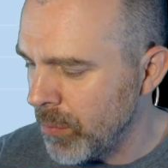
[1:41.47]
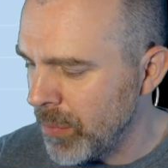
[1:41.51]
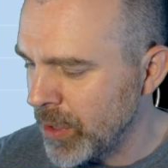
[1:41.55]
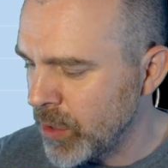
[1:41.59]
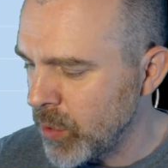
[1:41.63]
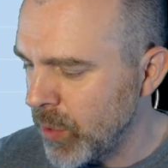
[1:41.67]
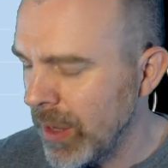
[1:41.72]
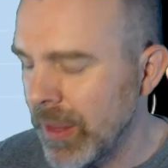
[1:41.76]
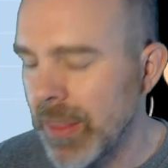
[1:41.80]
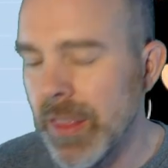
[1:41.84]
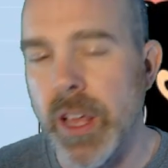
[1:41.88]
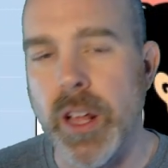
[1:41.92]

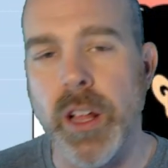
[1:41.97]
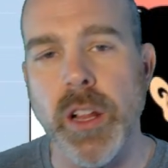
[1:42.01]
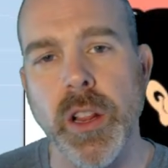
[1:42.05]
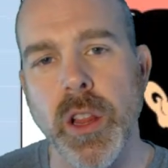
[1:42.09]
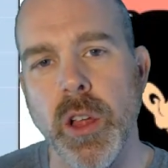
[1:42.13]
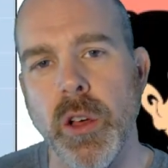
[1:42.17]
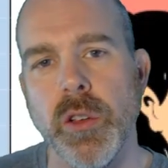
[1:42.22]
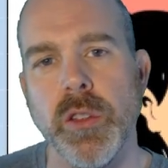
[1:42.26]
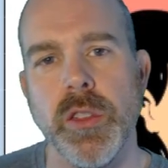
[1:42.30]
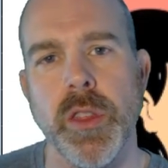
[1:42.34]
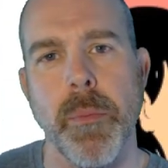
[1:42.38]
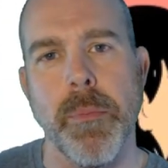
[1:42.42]
between
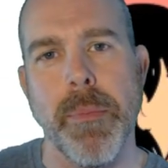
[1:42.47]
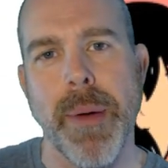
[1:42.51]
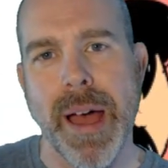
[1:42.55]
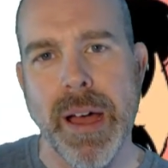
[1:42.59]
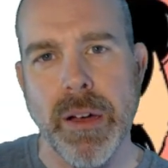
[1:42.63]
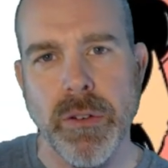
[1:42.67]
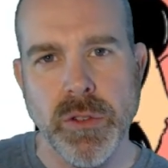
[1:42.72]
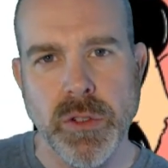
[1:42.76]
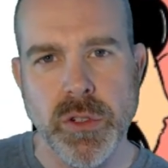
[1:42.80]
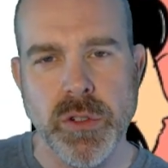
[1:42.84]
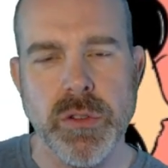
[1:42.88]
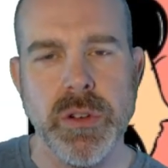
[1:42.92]
the
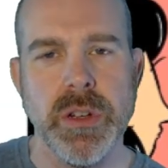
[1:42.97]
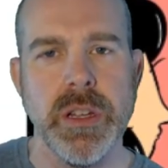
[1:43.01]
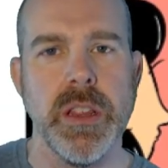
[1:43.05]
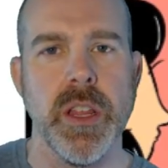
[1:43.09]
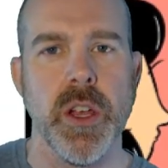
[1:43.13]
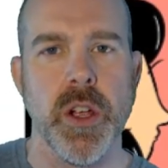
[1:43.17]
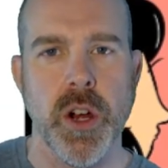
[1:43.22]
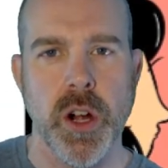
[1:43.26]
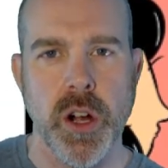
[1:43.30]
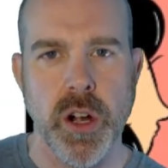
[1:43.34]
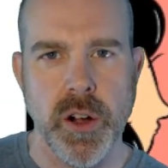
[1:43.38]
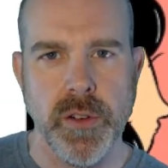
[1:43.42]
boundary,
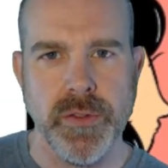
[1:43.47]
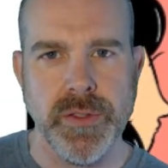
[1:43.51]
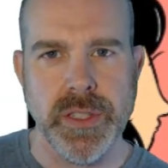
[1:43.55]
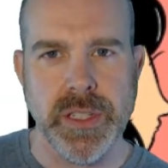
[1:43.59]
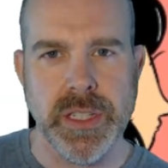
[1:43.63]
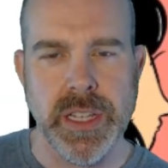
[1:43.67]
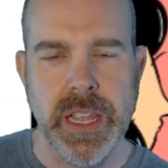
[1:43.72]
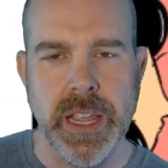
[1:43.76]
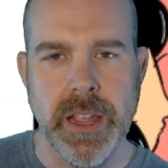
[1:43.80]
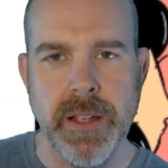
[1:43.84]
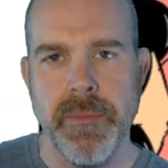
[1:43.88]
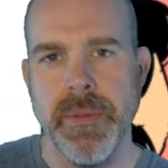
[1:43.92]
the curve
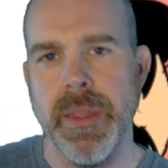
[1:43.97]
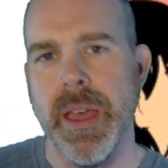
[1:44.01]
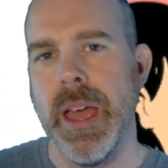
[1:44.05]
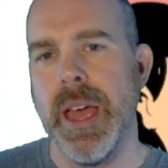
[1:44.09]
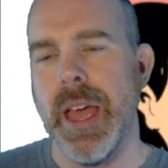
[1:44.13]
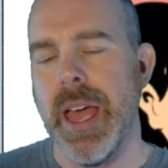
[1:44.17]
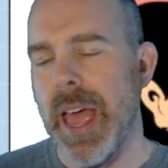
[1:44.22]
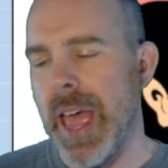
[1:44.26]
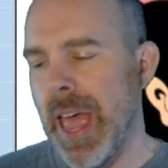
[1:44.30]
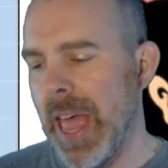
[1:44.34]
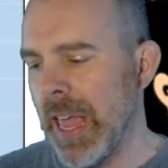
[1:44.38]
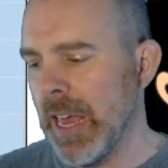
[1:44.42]
C,
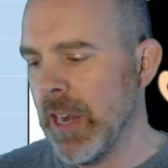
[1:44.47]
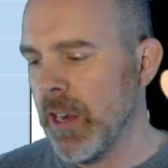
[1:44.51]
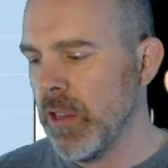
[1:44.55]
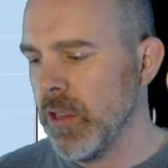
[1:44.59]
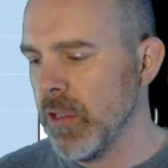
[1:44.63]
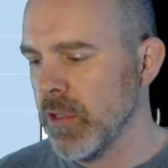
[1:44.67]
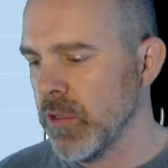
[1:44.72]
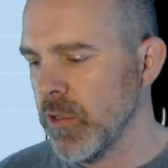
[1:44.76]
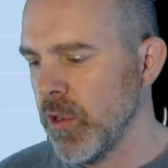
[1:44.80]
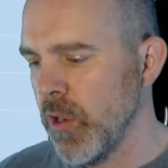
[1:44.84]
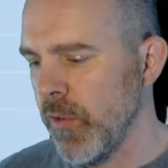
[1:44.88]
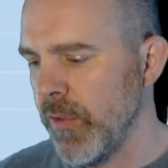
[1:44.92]
and
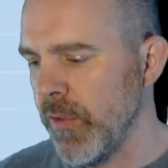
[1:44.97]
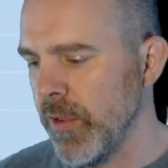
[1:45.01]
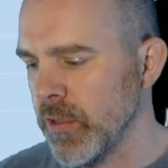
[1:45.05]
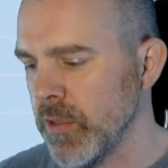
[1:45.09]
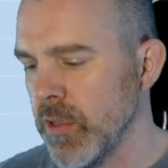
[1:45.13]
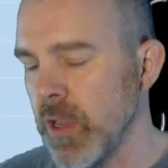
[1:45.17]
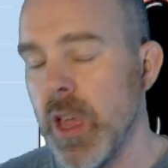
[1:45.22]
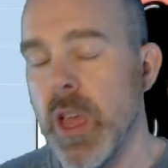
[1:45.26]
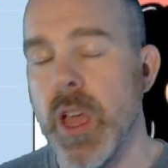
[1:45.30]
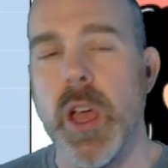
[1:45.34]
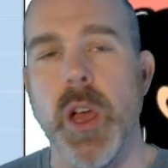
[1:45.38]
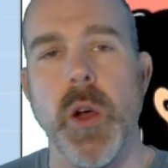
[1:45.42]
the
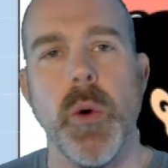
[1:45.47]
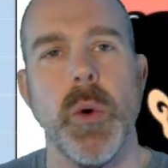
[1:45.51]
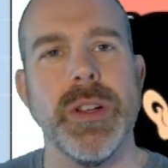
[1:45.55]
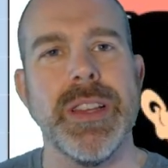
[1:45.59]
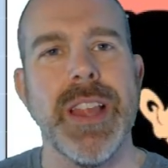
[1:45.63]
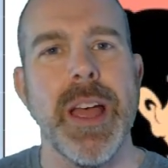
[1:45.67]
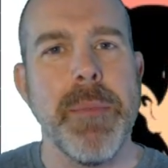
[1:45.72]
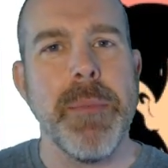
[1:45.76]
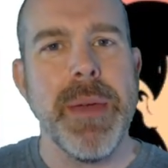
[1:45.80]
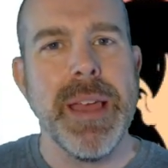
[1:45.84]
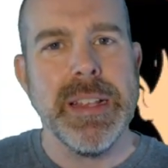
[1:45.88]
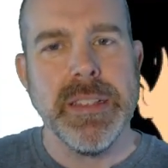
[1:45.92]
surface.
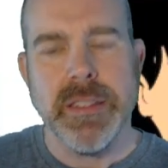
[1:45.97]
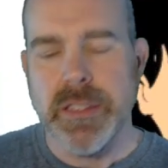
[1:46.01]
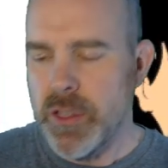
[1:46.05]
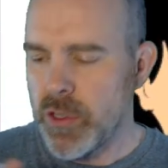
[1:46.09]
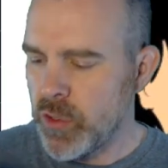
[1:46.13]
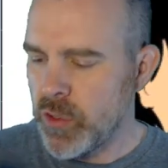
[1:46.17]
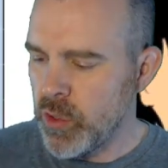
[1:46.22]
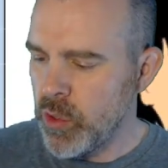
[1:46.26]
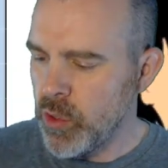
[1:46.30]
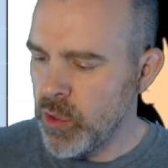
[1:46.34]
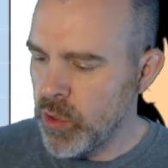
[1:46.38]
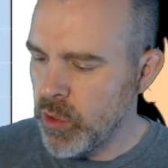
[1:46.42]
What that means
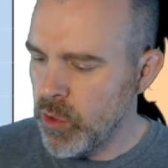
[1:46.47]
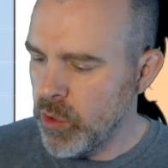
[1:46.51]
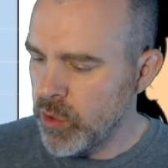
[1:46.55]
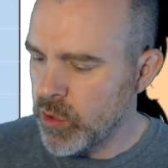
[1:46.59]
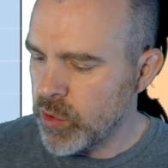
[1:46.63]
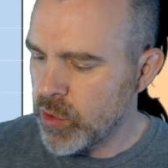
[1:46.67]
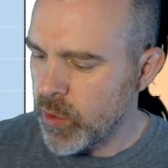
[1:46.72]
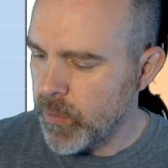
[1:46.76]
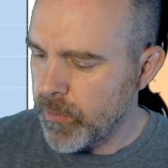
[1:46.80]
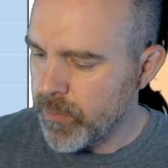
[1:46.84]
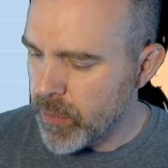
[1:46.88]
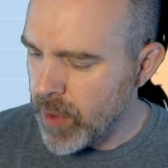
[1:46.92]
is you
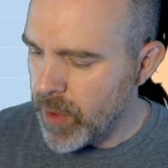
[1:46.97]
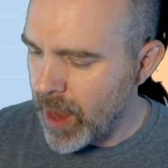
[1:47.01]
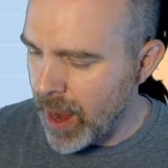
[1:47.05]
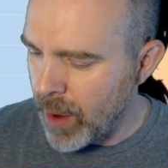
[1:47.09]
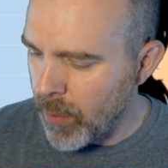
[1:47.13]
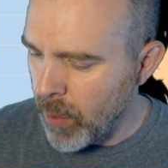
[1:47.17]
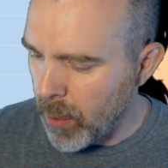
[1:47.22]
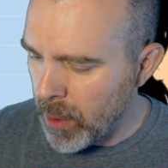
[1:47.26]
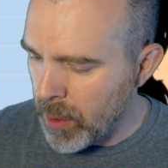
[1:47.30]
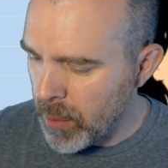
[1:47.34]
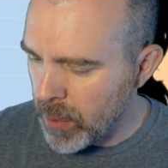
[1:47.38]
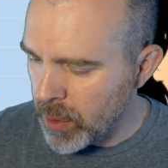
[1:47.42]
use
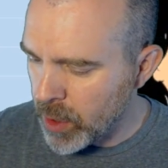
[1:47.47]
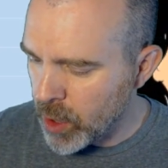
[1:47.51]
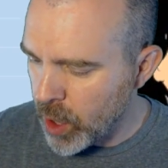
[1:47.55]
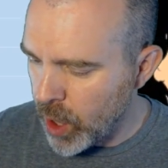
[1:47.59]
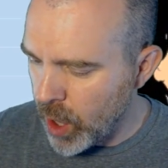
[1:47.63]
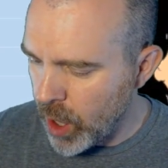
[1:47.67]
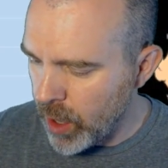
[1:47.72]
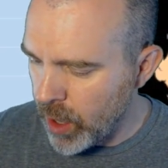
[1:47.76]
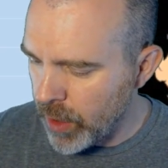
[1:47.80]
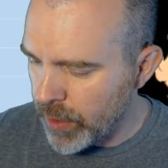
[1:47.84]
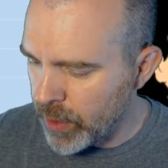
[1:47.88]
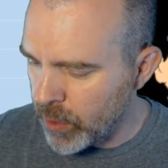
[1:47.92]
what we would
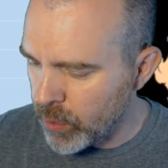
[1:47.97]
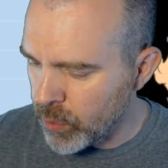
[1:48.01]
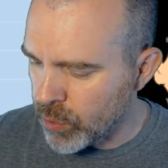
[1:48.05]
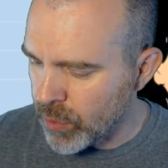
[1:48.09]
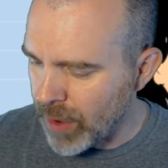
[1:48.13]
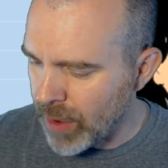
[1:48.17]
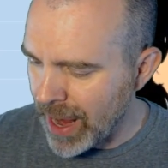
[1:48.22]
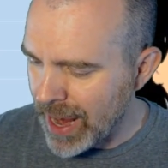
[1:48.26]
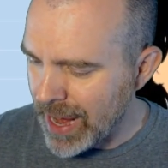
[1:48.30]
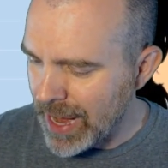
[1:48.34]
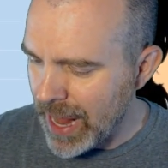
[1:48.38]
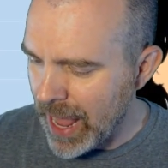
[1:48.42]
call the
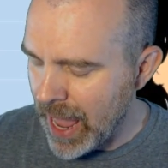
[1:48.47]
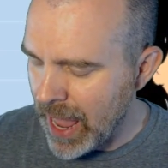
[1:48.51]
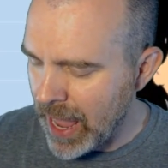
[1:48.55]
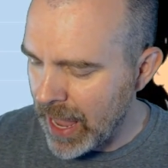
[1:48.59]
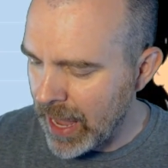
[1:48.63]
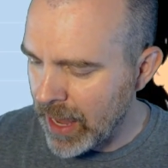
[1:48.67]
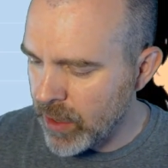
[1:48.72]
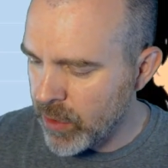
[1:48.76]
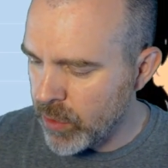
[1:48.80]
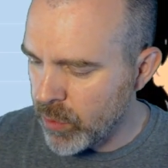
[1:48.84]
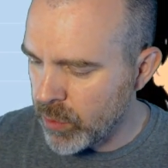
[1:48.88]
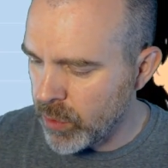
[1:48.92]

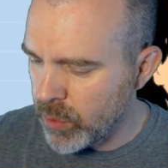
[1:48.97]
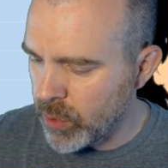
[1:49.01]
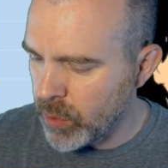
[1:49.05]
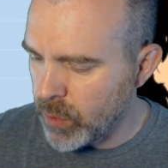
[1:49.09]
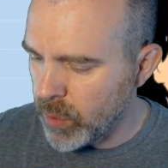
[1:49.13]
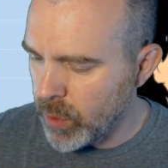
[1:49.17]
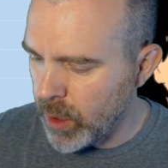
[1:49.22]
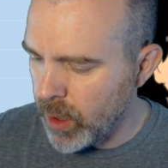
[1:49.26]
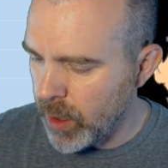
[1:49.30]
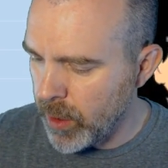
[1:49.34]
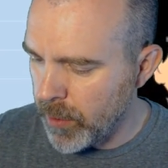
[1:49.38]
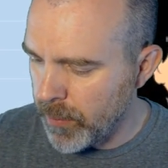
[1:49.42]
right-hand
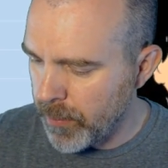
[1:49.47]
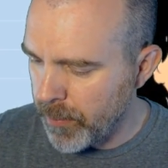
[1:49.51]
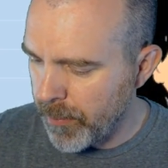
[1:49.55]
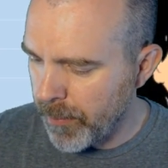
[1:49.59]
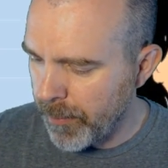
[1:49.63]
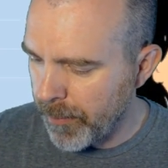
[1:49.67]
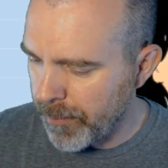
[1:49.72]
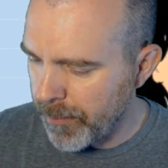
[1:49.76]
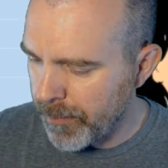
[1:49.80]
rule.